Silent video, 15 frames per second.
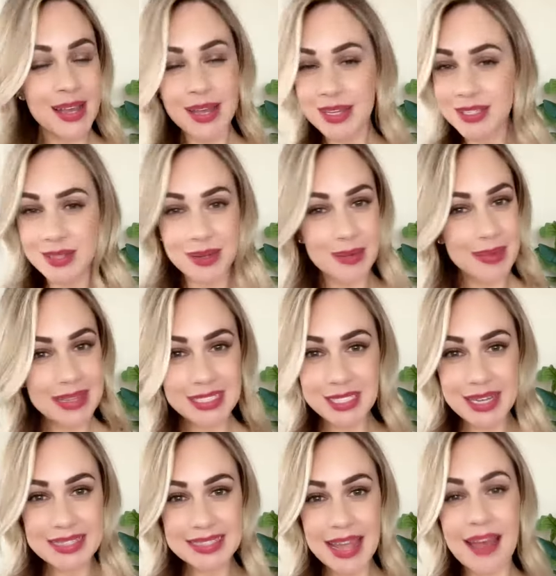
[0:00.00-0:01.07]
due to being
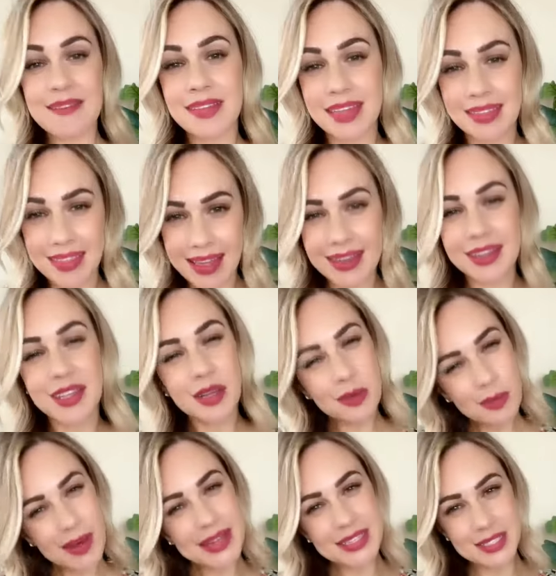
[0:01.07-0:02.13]
chest heavy, then you'll
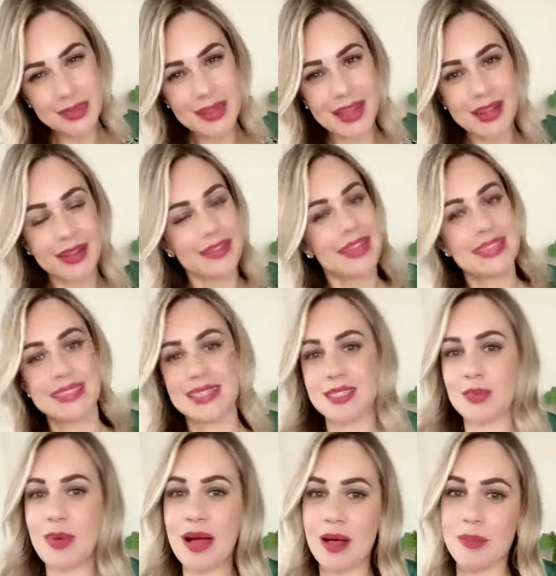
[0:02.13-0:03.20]
wanna do that on this
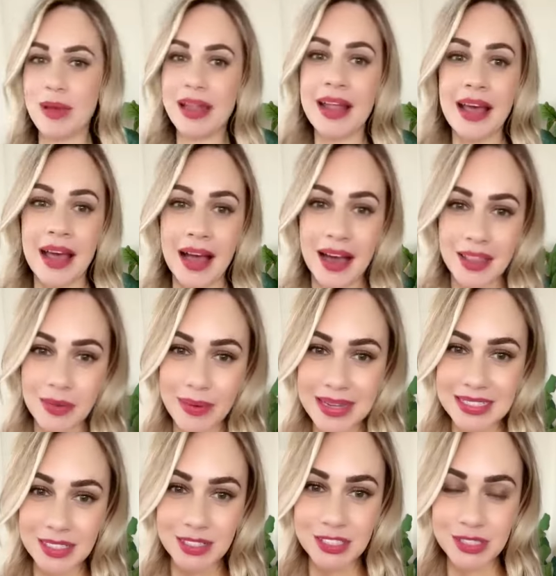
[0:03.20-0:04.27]
as well. But
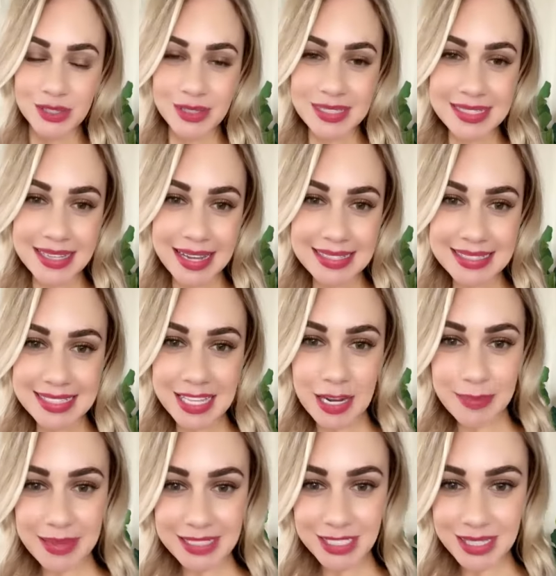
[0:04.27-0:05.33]
otherwise your true to size is
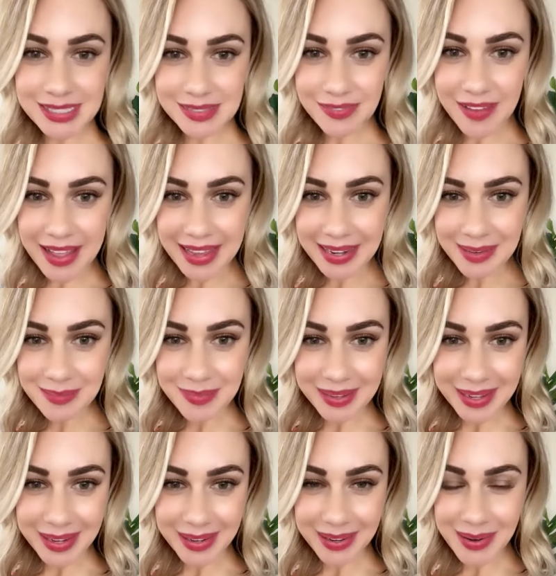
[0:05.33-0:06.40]
gonna be just fine. But
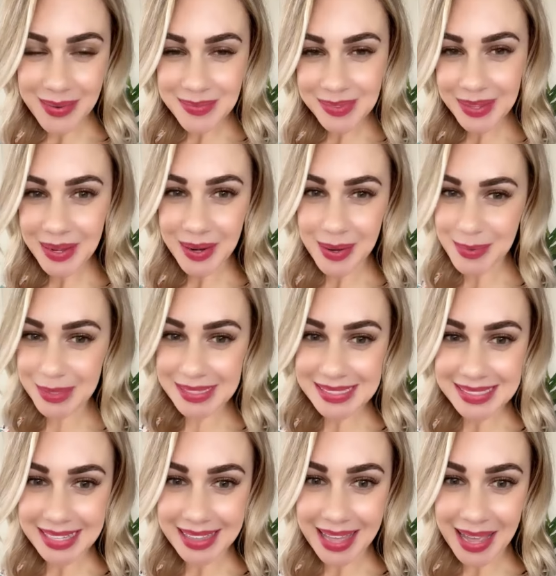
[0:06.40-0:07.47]
here, hopefully you're able to
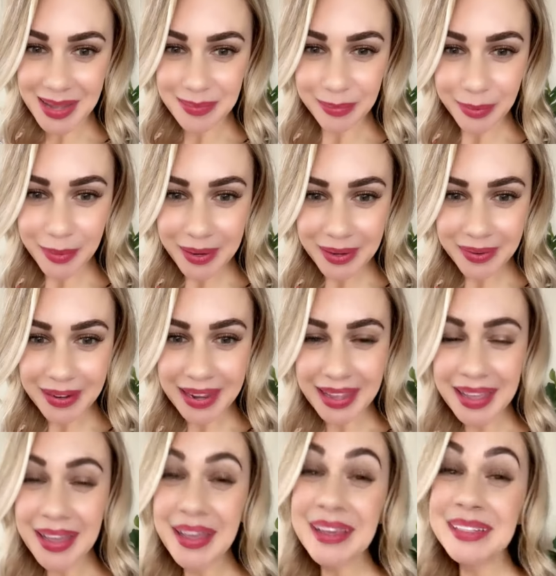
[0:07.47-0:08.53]
see that embroidery.
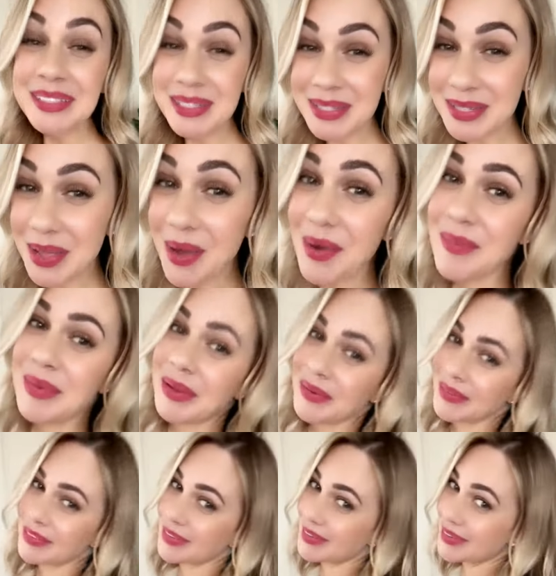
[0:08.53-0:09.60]
So
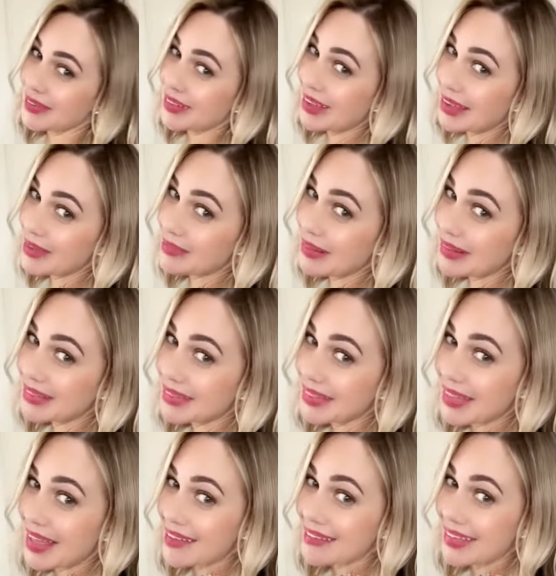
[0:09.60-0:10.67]
beautiful. I'm
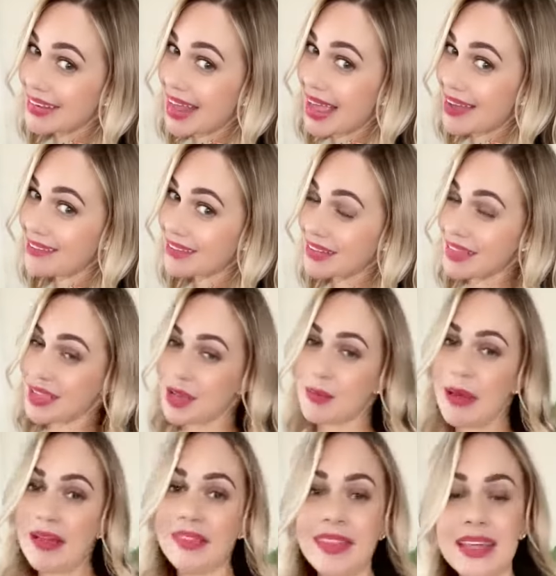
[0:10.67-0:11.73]
loving everything
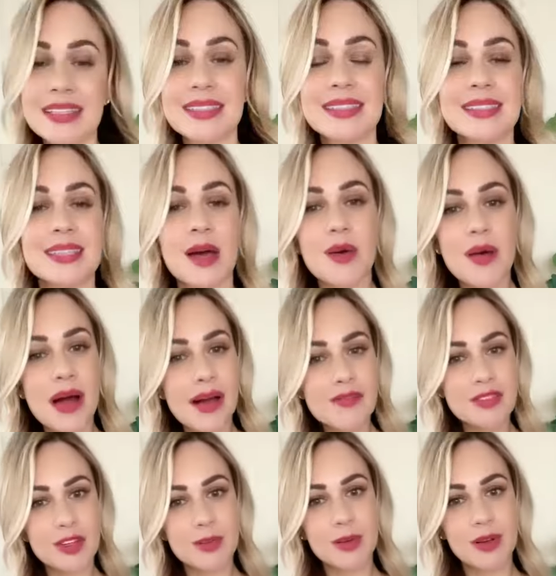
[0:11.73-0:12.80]
about this. So
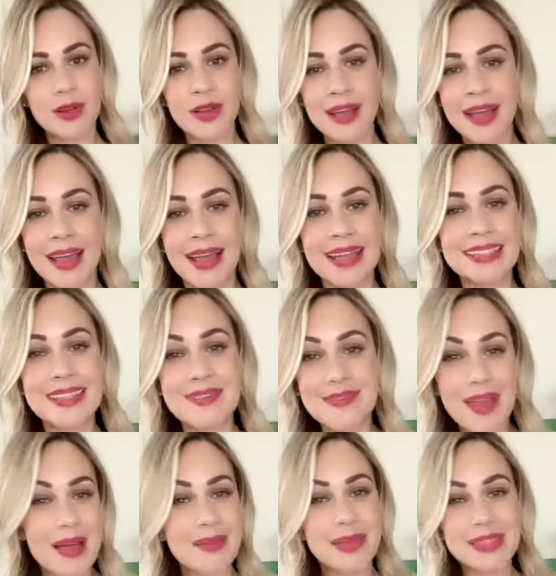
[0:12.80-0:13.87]
comfortable. It's
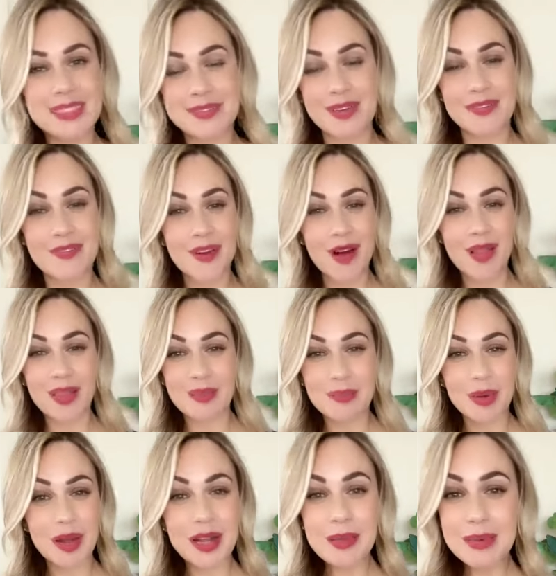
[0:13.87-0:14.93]
fabulous for fall. It
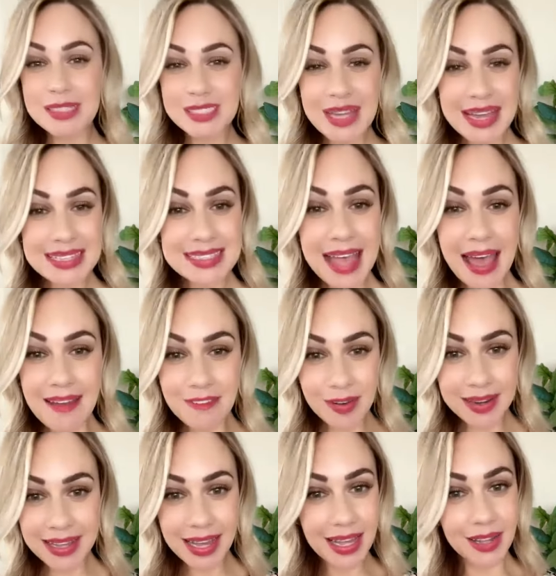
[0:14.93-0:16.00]
pretty much has
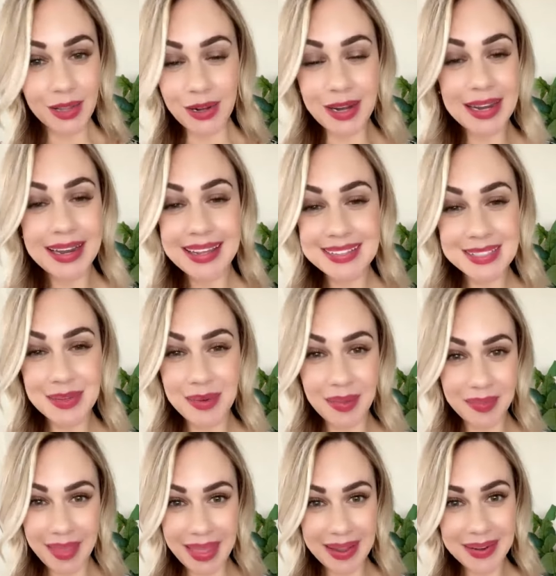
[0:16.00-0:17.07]
every color in it. So to
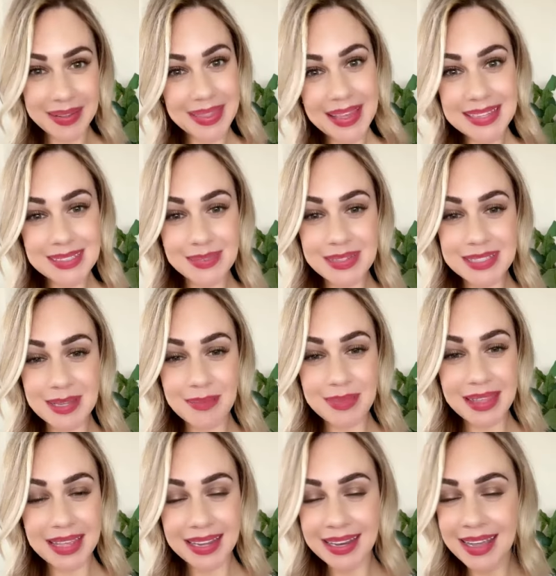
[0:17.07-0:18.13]
layer this with
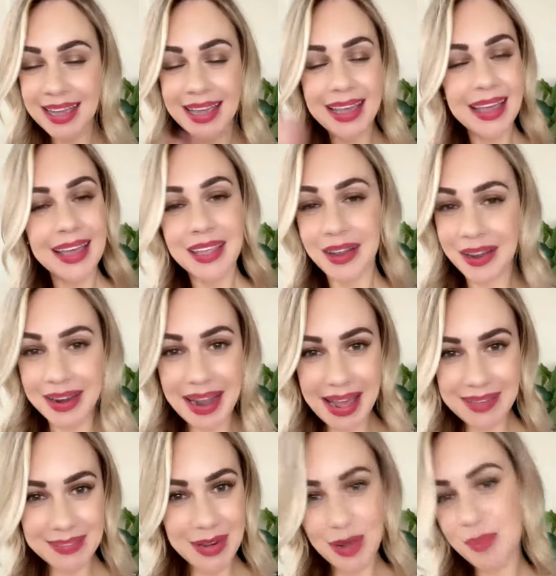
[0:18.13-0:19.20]
something, you're gonna
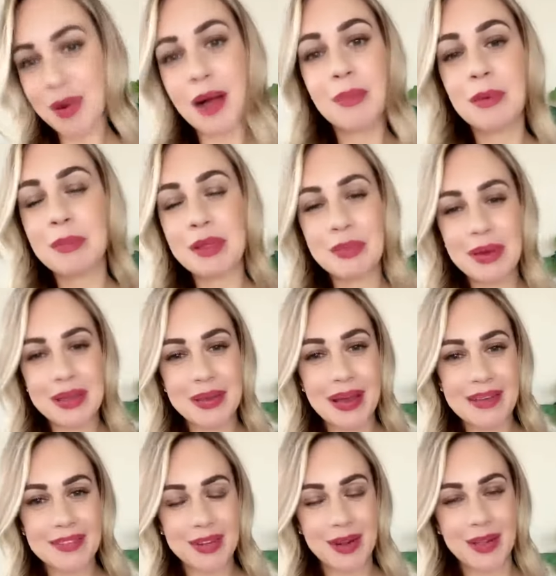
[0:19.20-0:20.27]
have no problem with what you
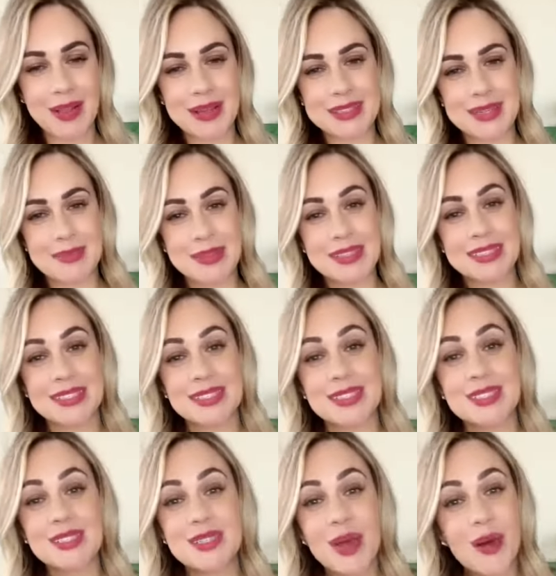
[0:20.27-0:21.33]
have in your closet, but this is
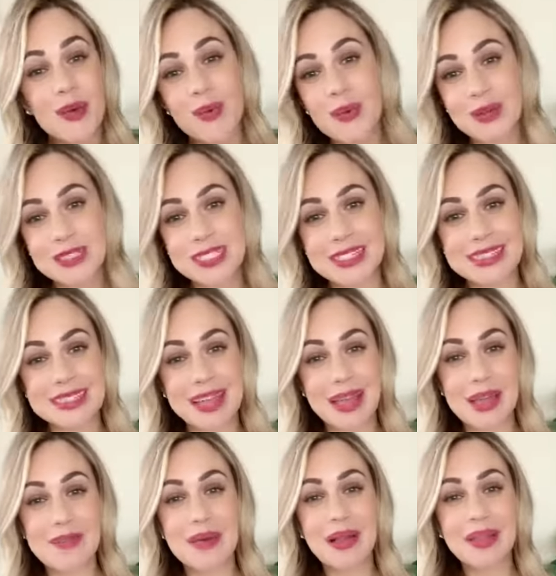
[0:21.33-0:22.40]
so gorgeous. I
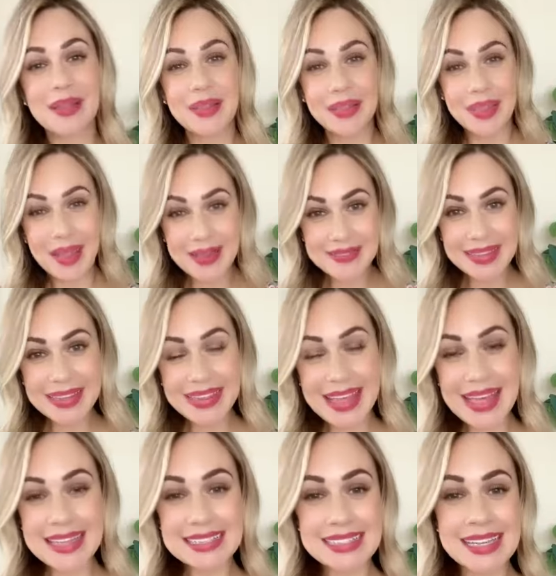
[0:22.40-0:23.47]
am loving
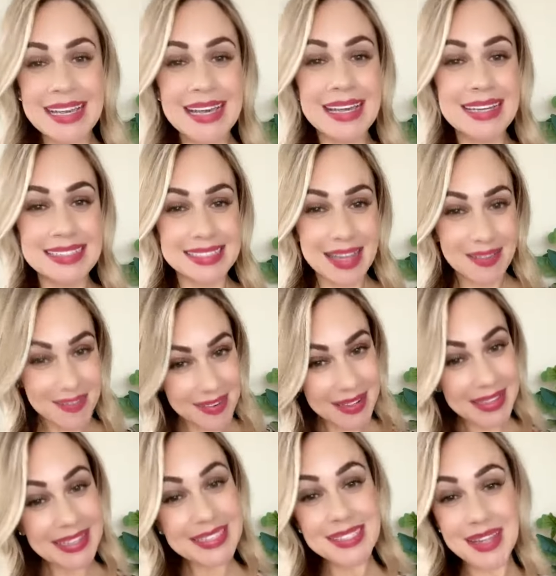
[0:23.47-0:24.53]
this
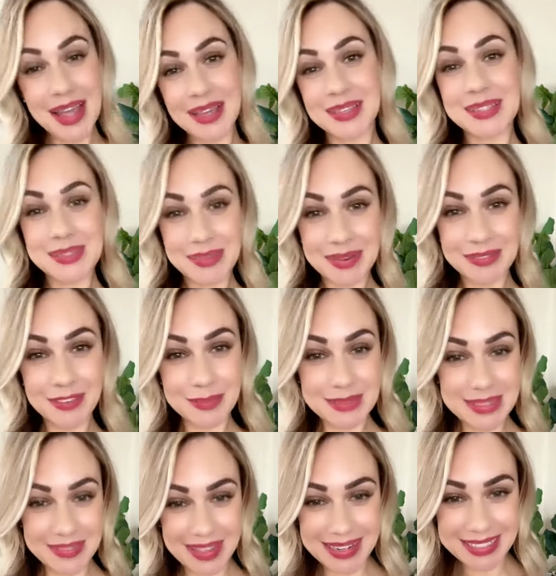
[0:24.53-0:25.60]
definitely snag this one from
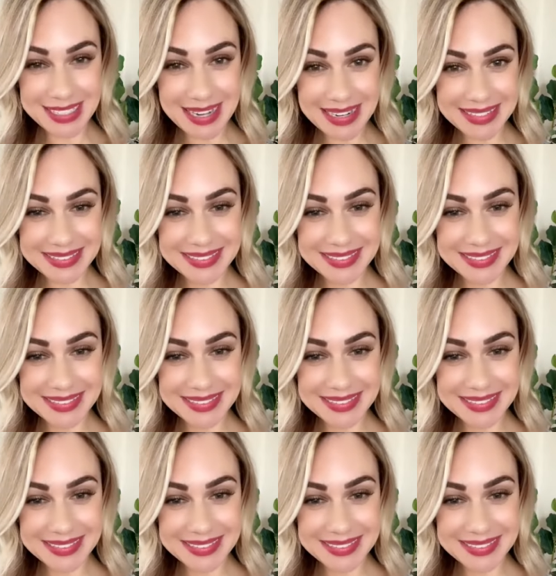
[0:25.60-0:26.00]
Savanna Jane.